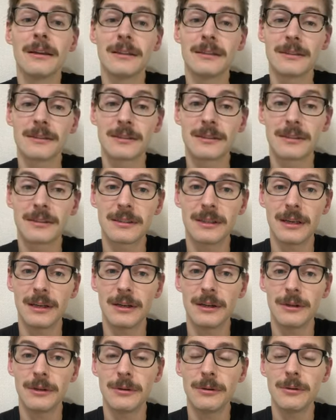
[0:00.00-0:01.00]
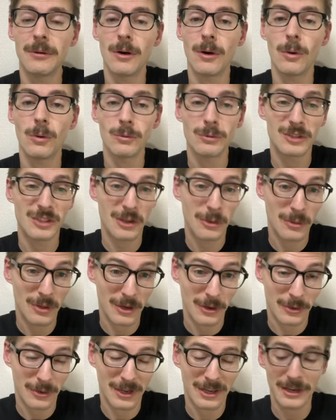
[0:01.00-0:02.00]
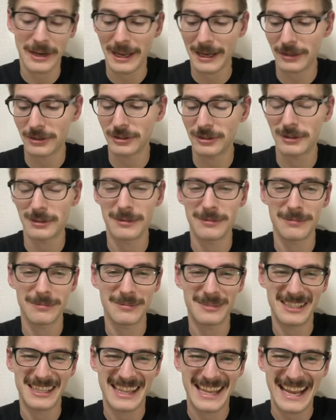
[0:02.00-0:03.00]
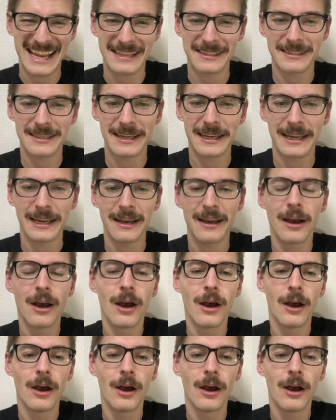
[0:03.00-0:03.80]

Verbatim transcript: So also the long connection. So the answer here,